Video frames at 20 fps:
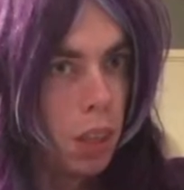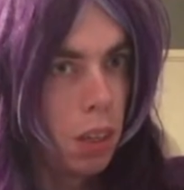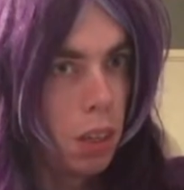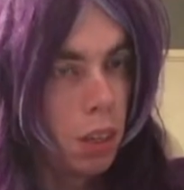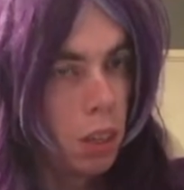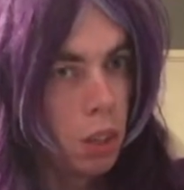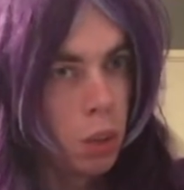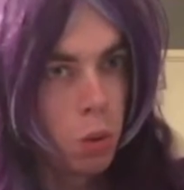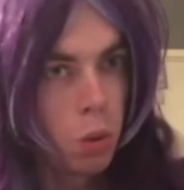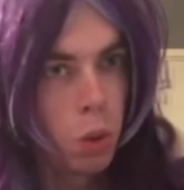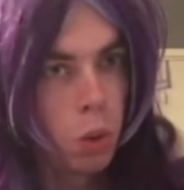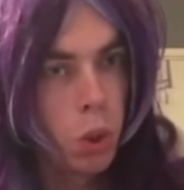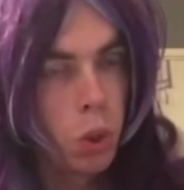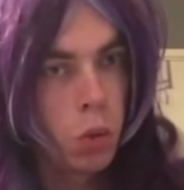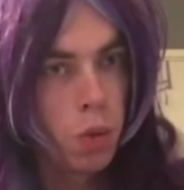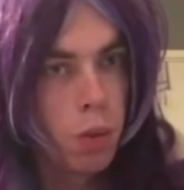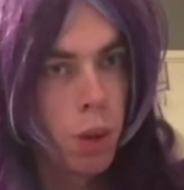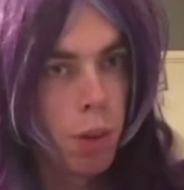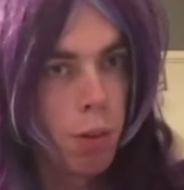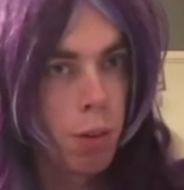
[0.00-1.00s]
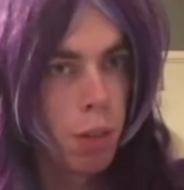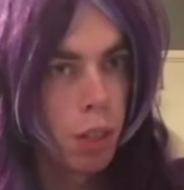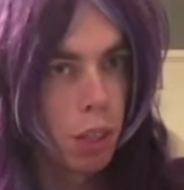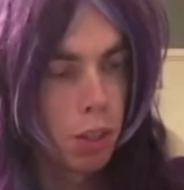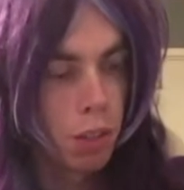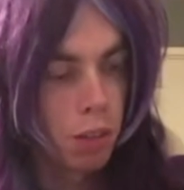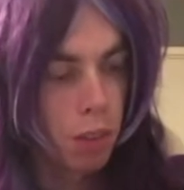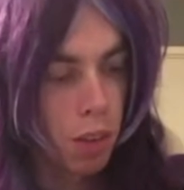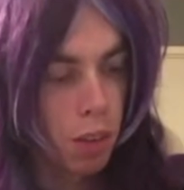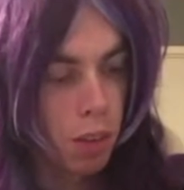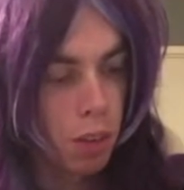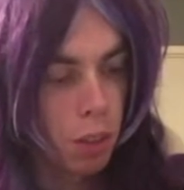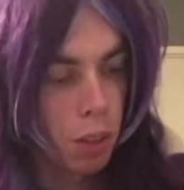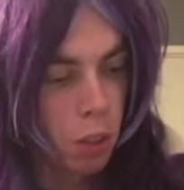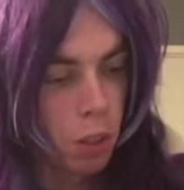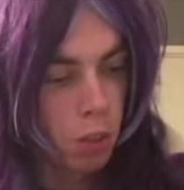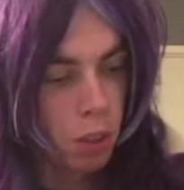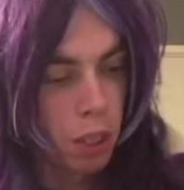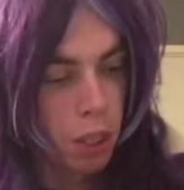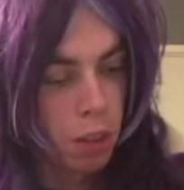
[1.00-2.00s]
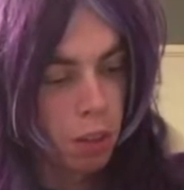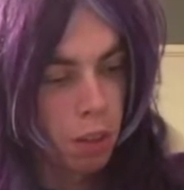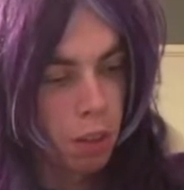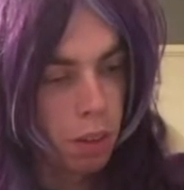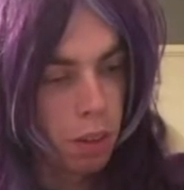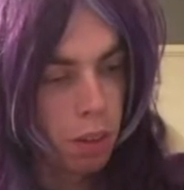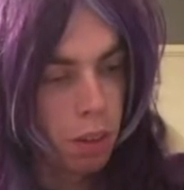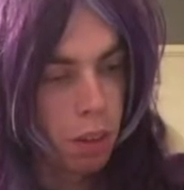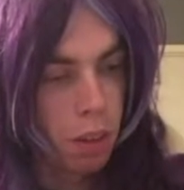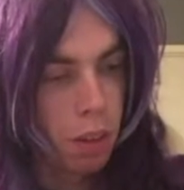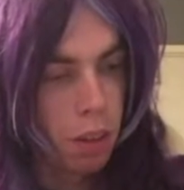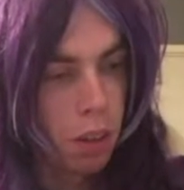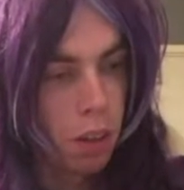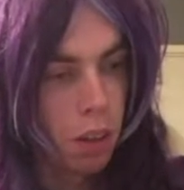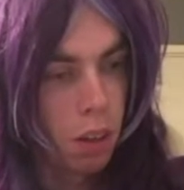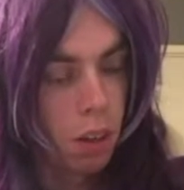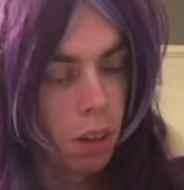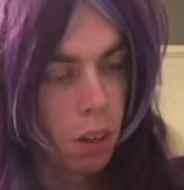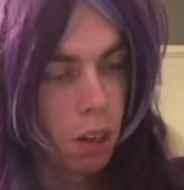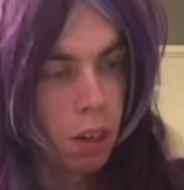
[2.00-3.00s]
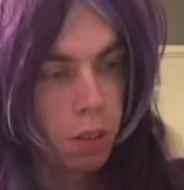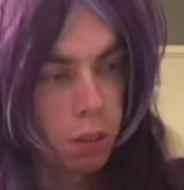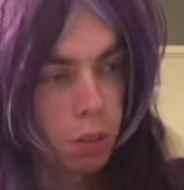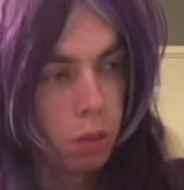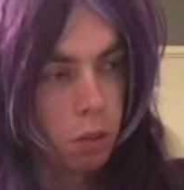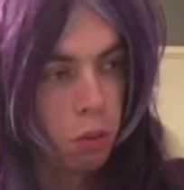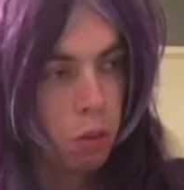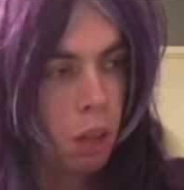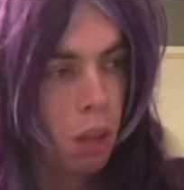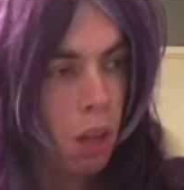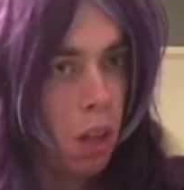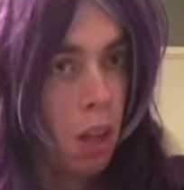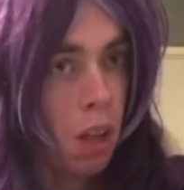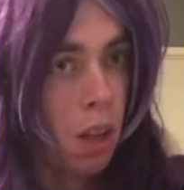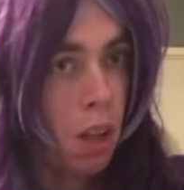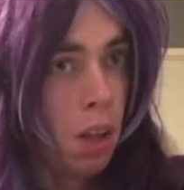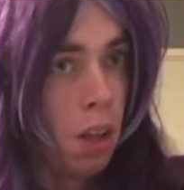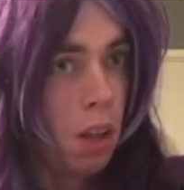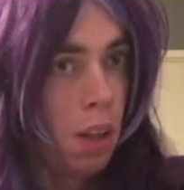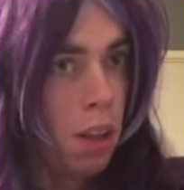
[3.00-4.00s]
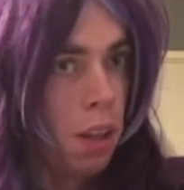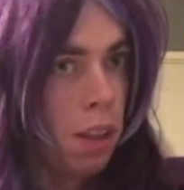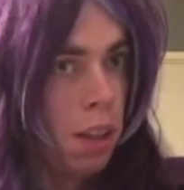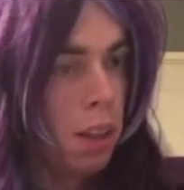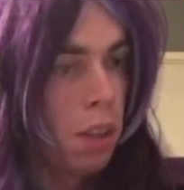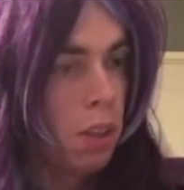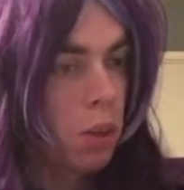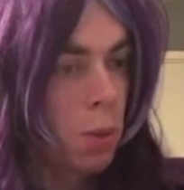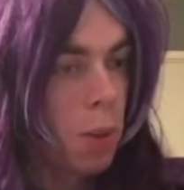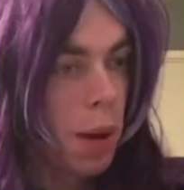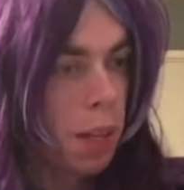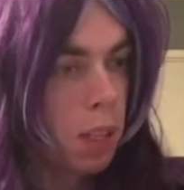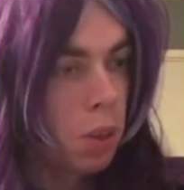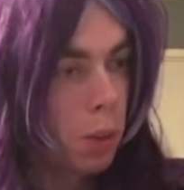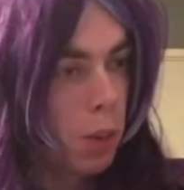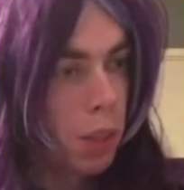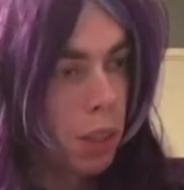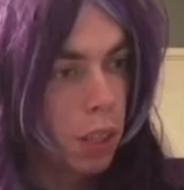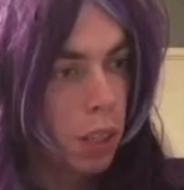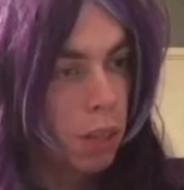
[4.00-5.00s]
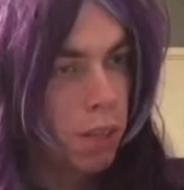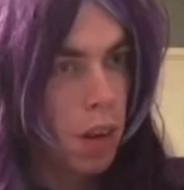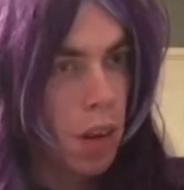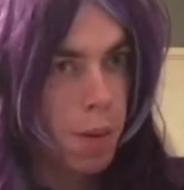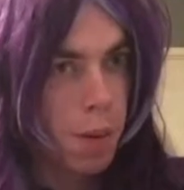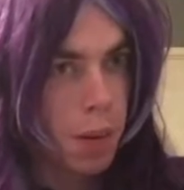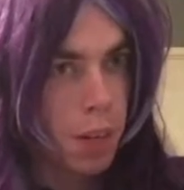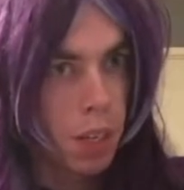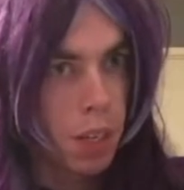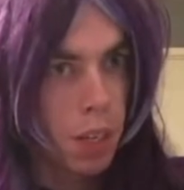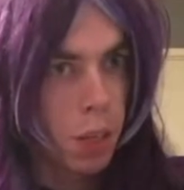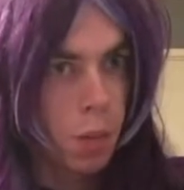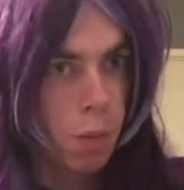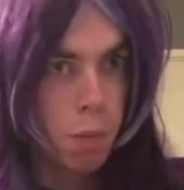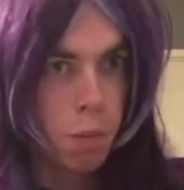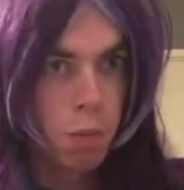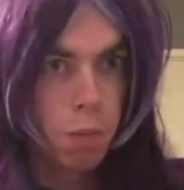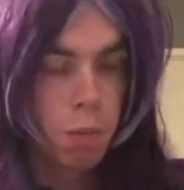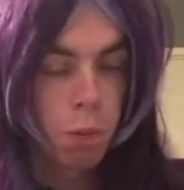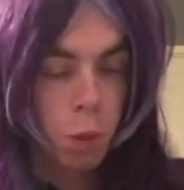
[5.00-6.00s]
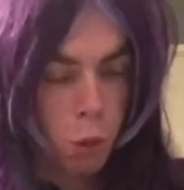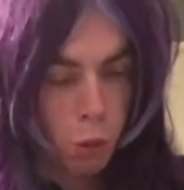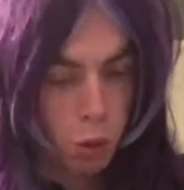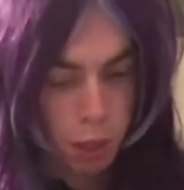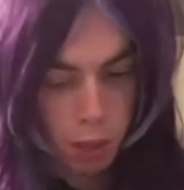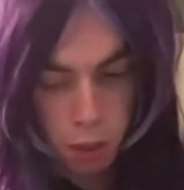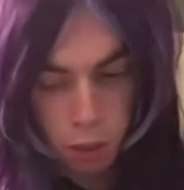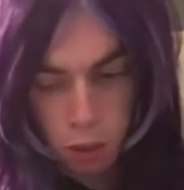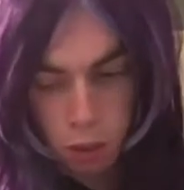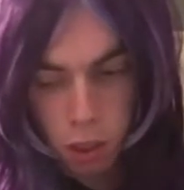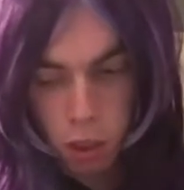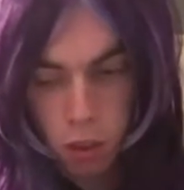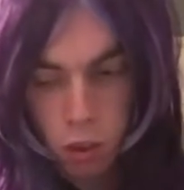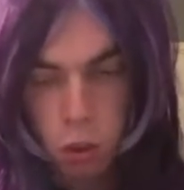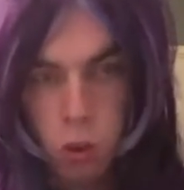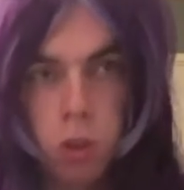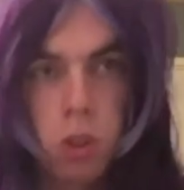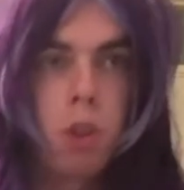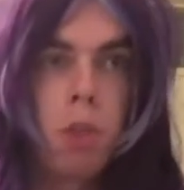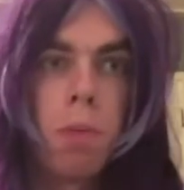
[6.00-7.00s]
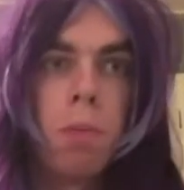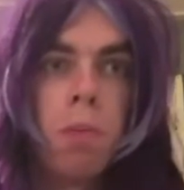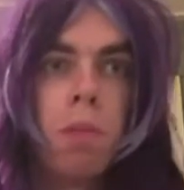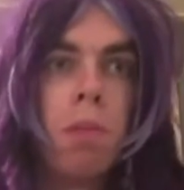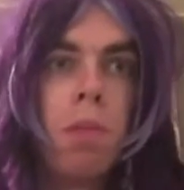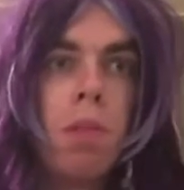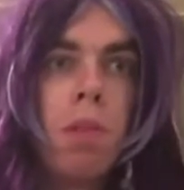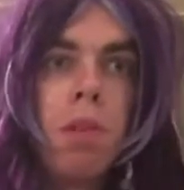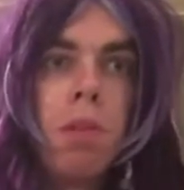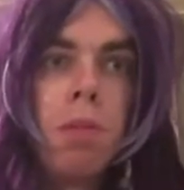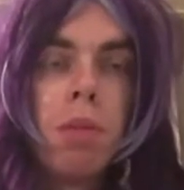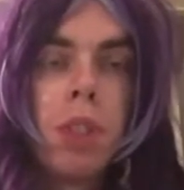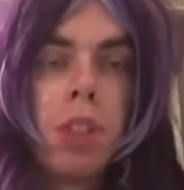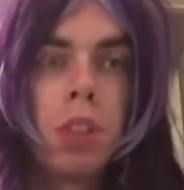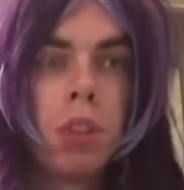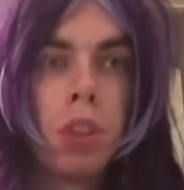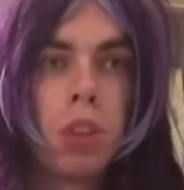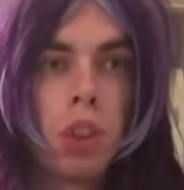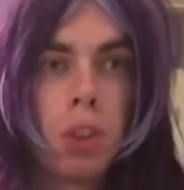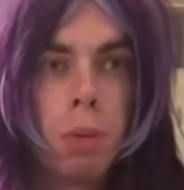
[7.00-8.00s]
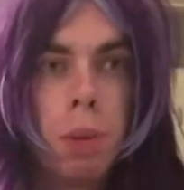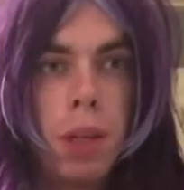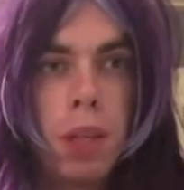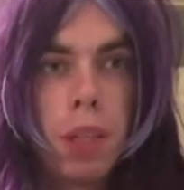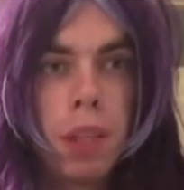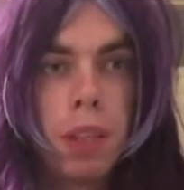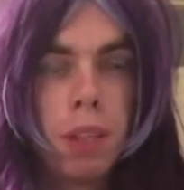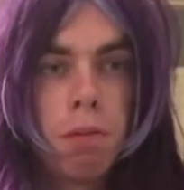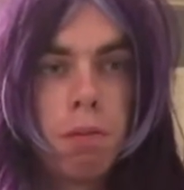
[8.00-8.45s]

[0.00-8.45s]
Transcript: And there's rules of fairies that fairies don't can have to interact with other fairies. So I don't can do something big.